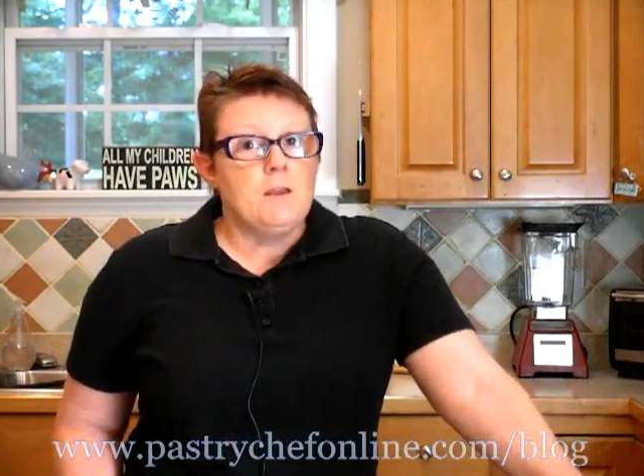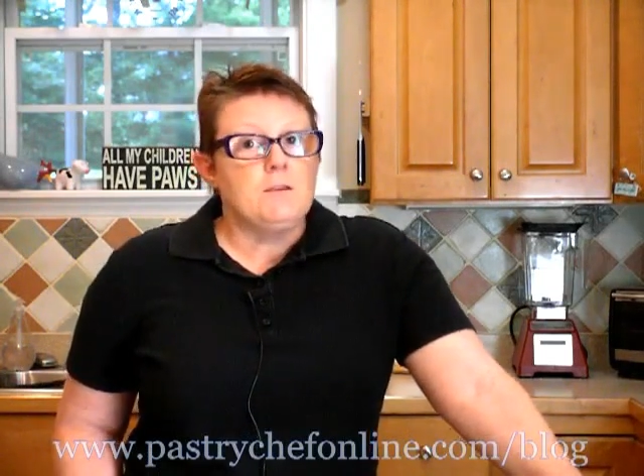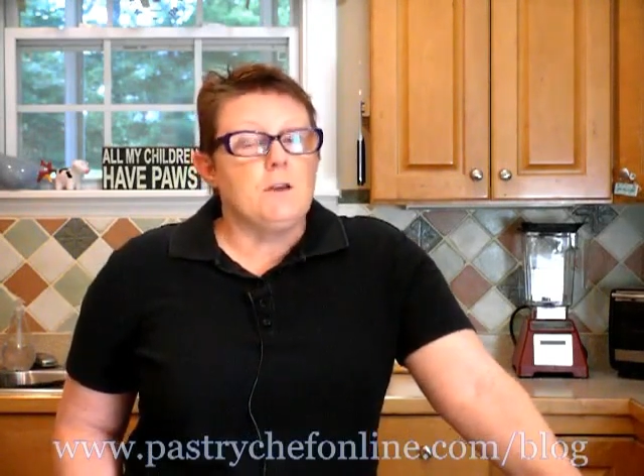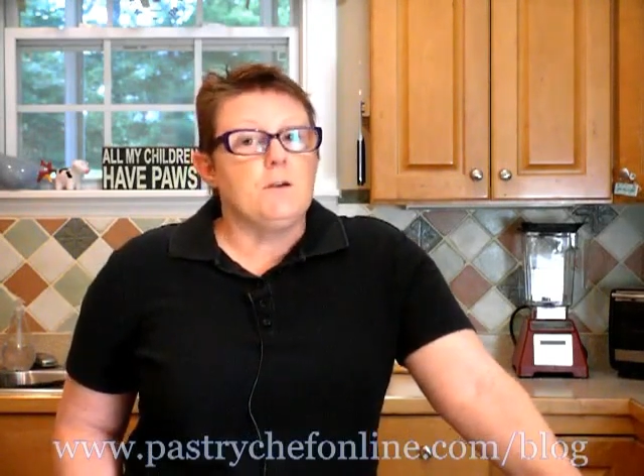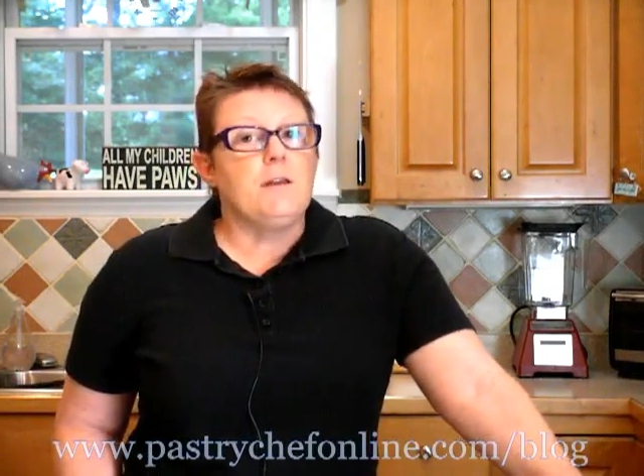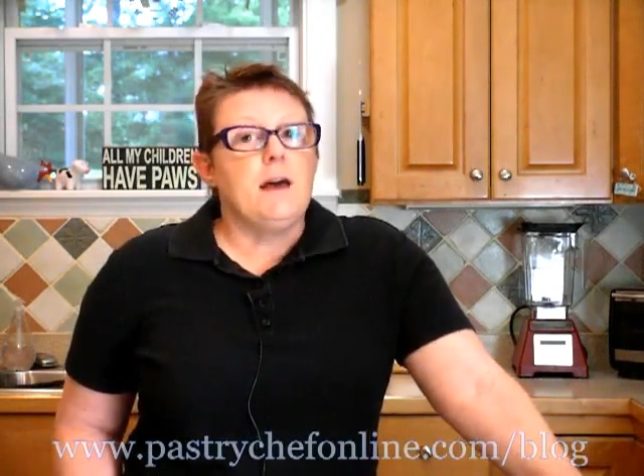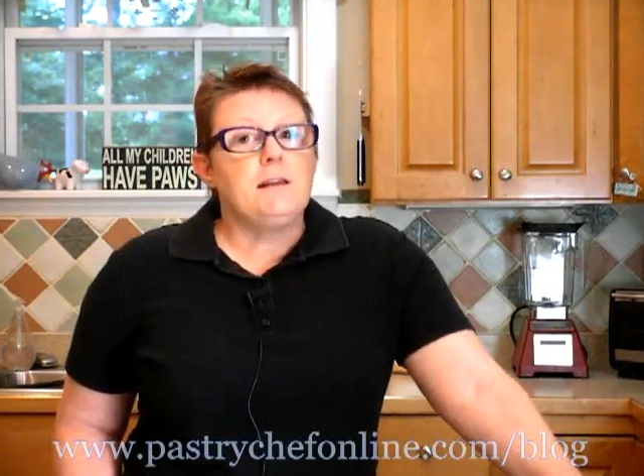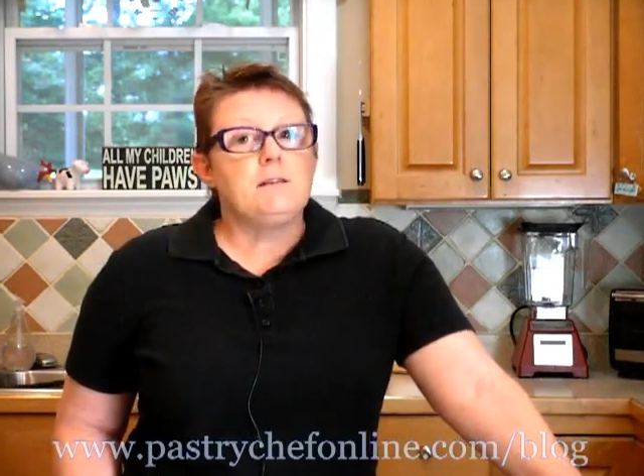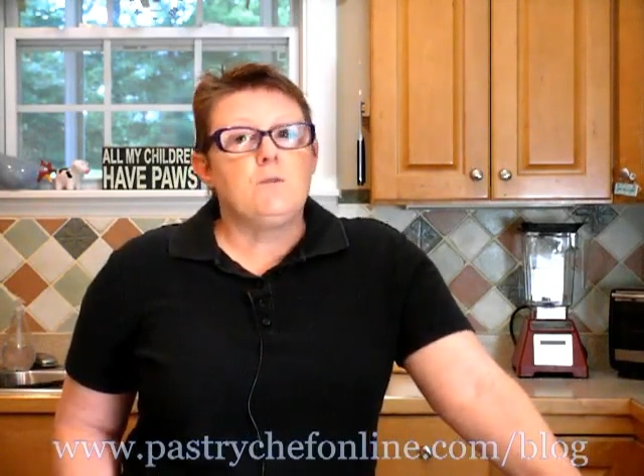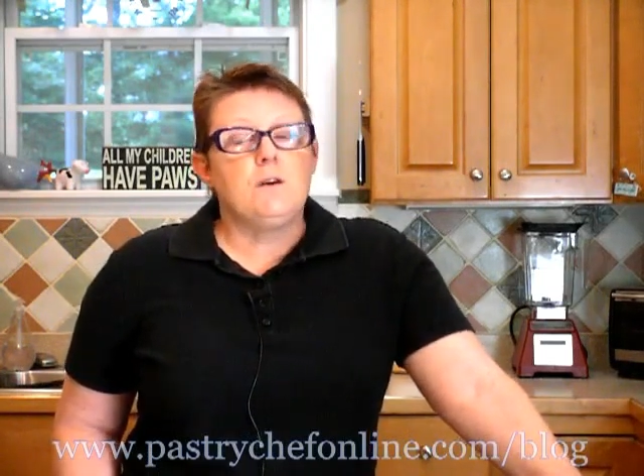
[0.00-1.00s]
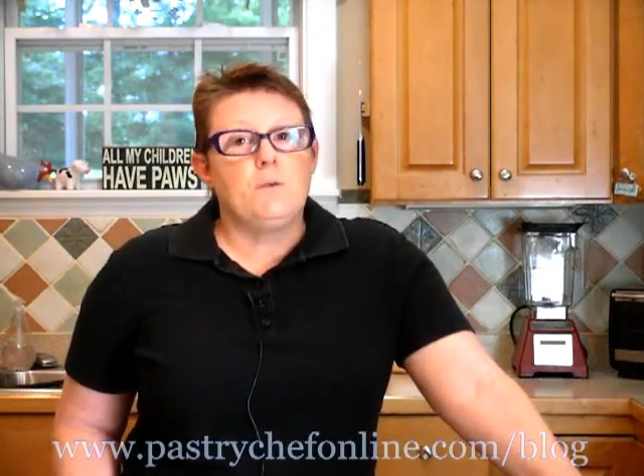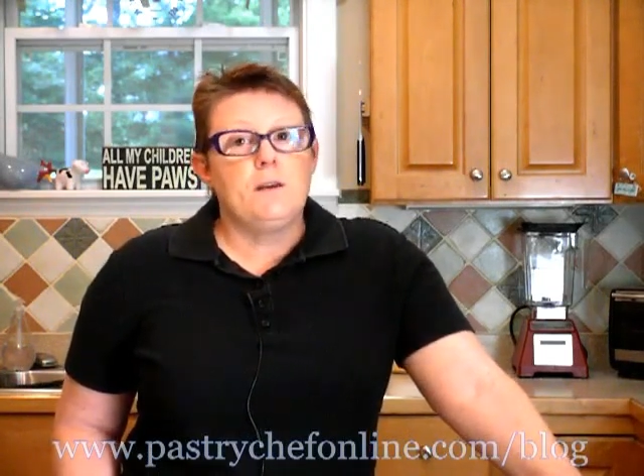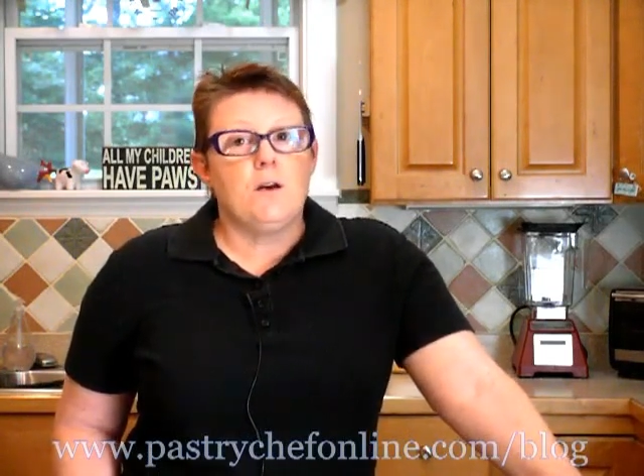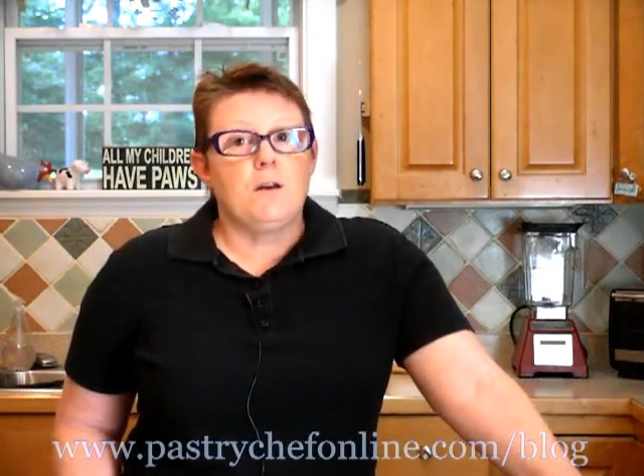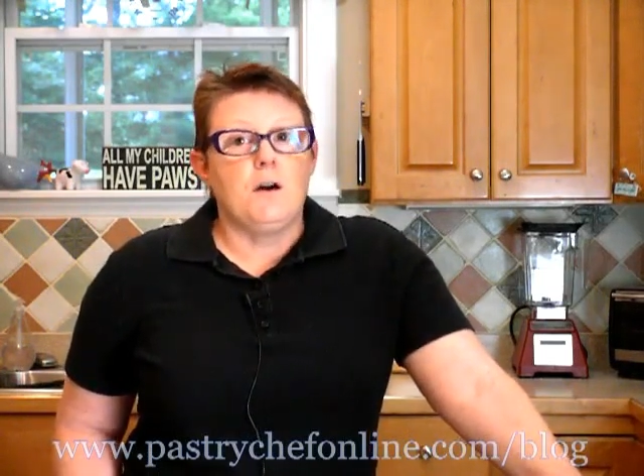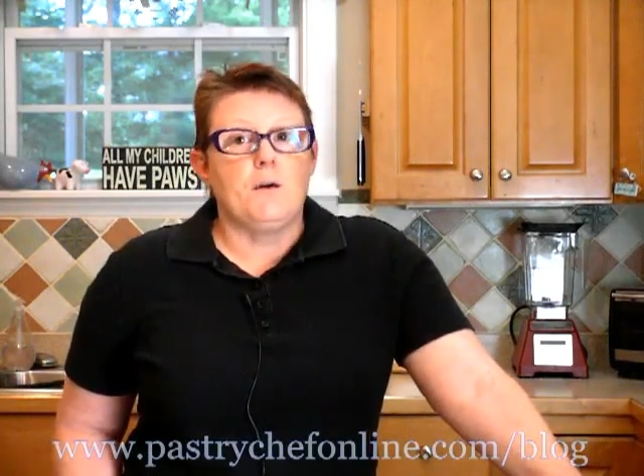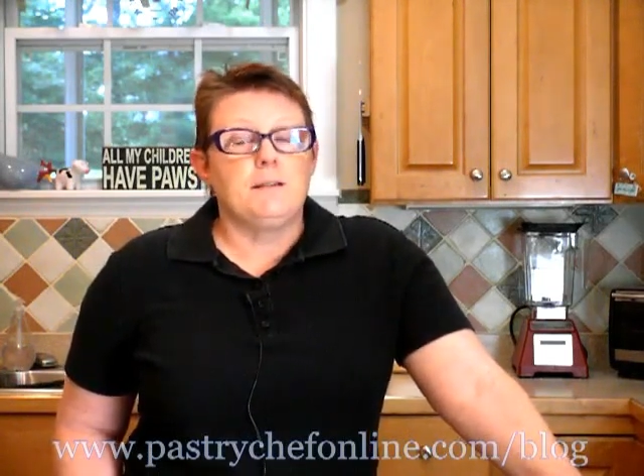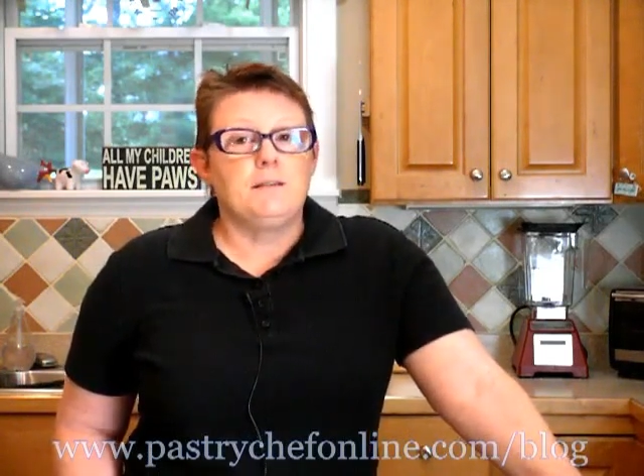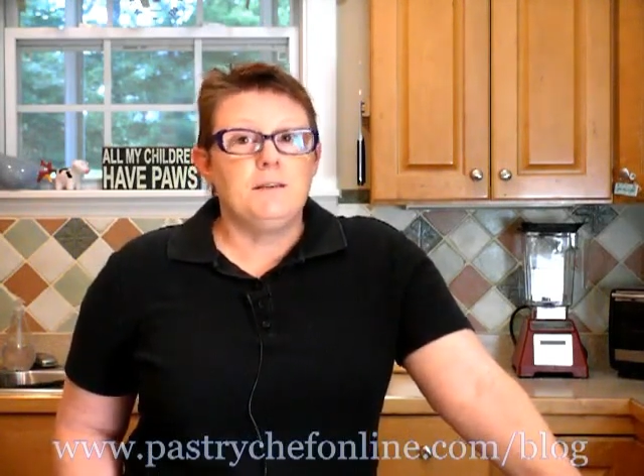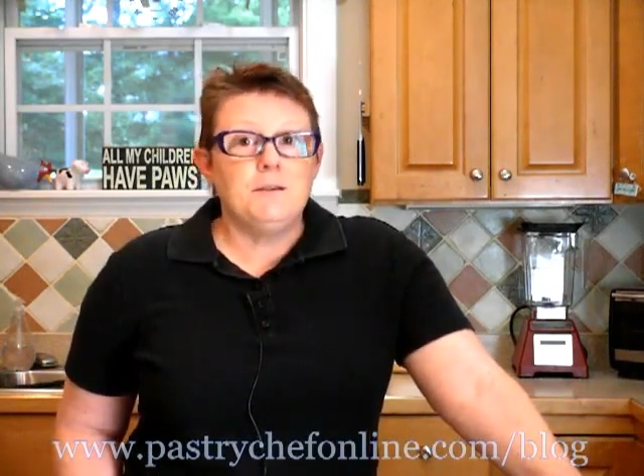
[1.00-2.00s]
So that is what we are
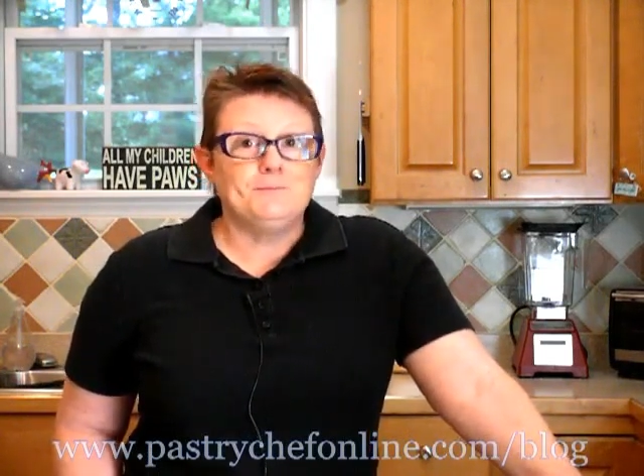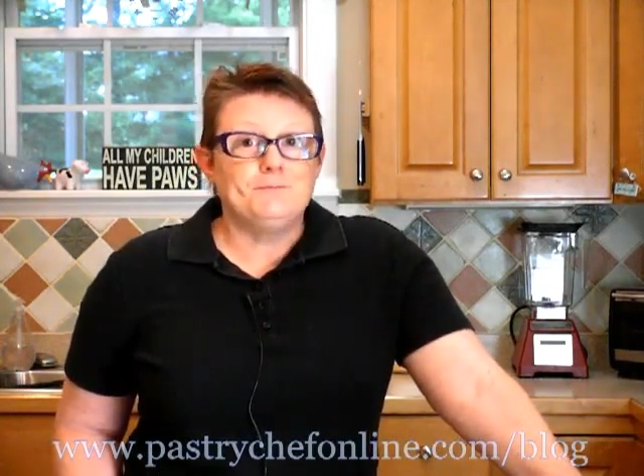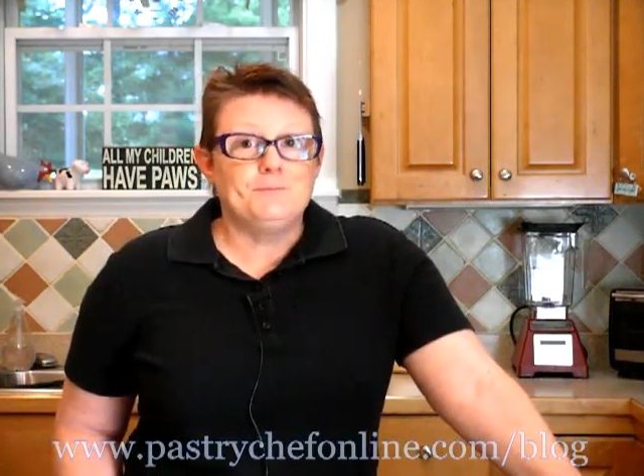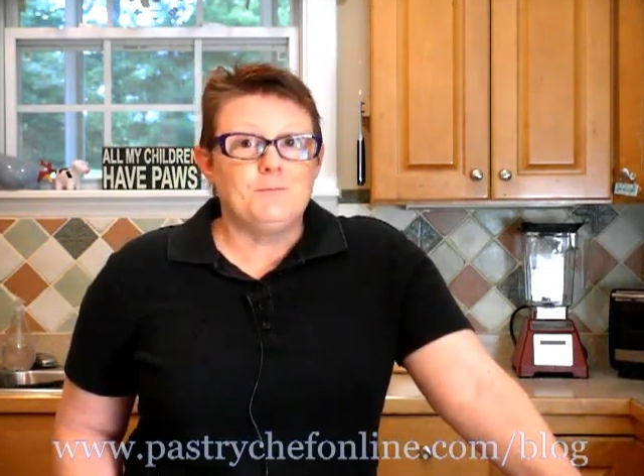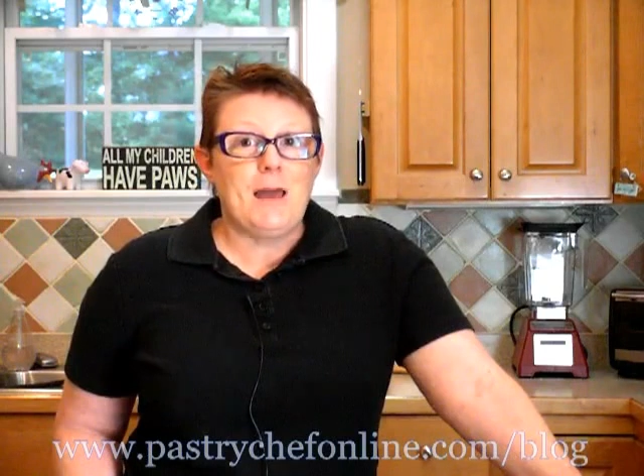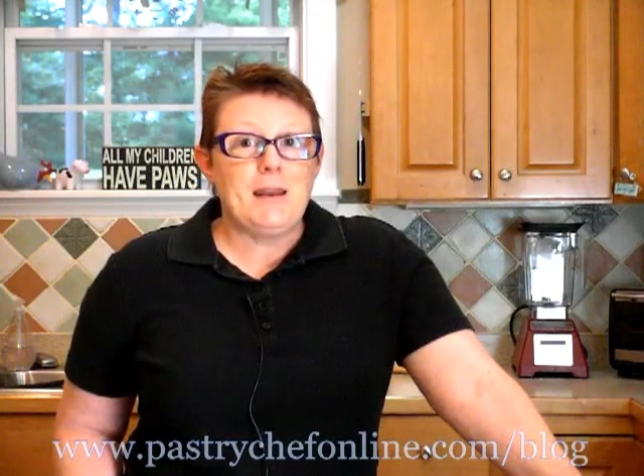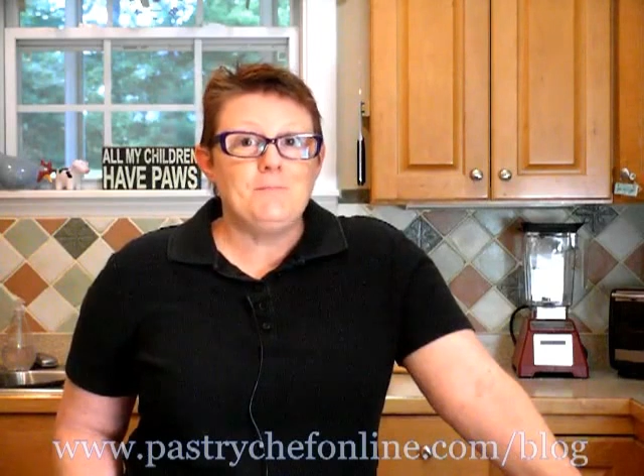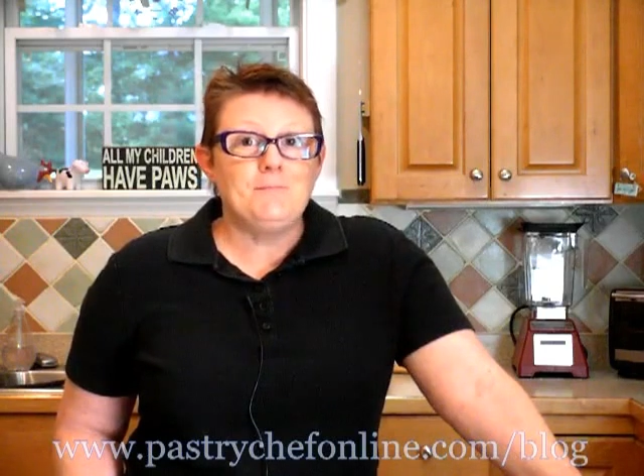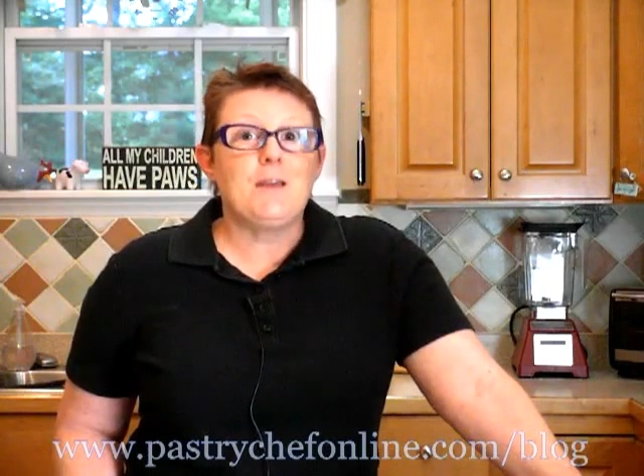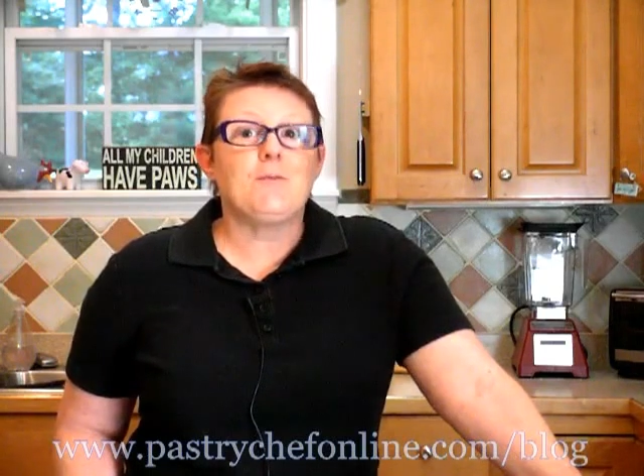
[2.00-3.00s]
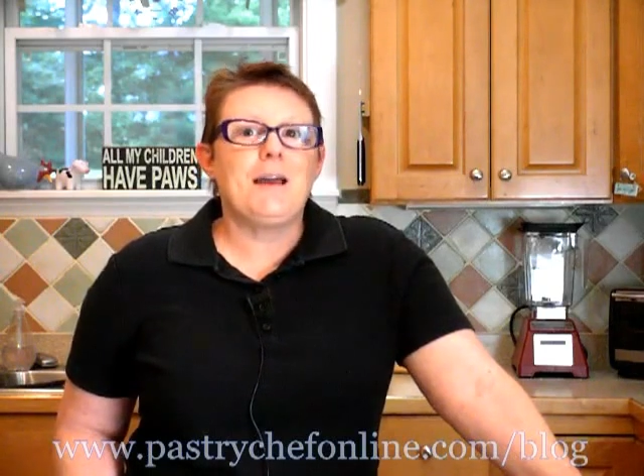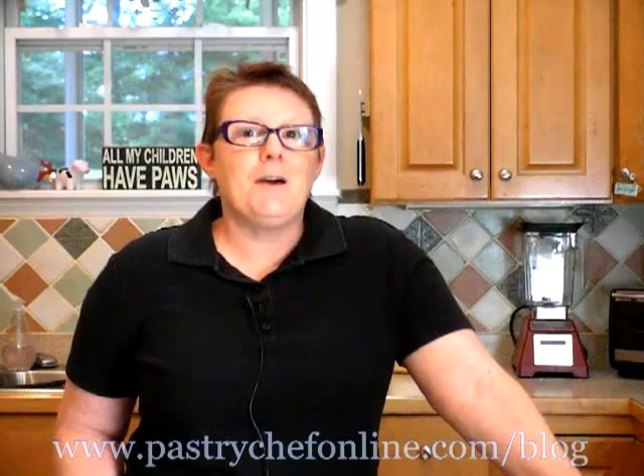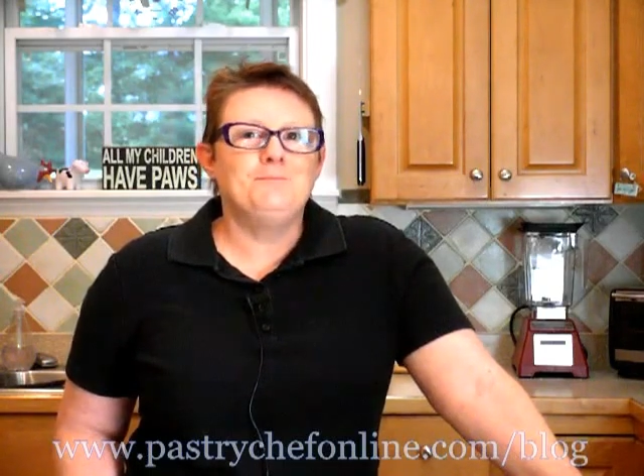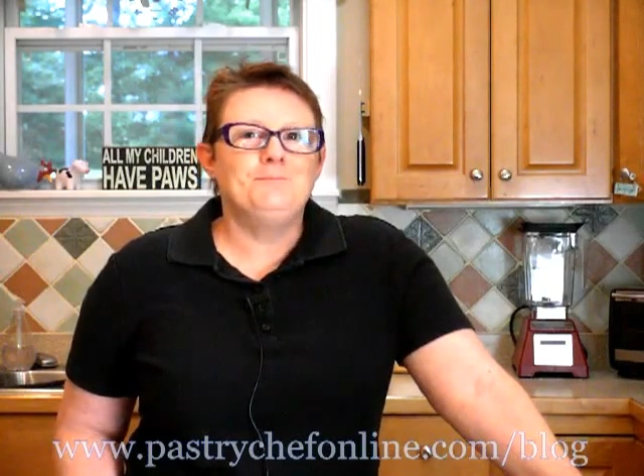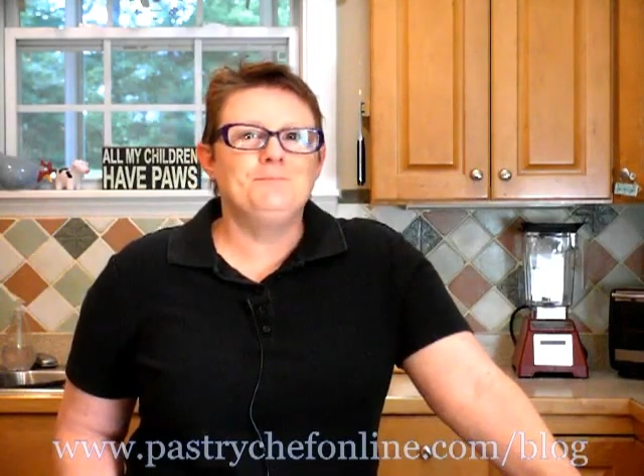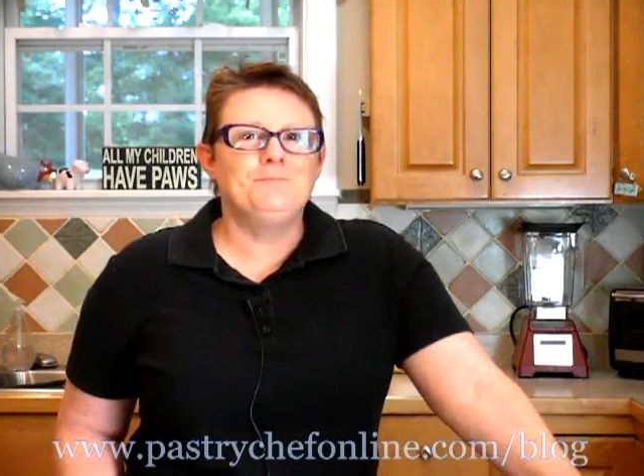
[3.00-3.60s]
going to do. Ready? Here we go.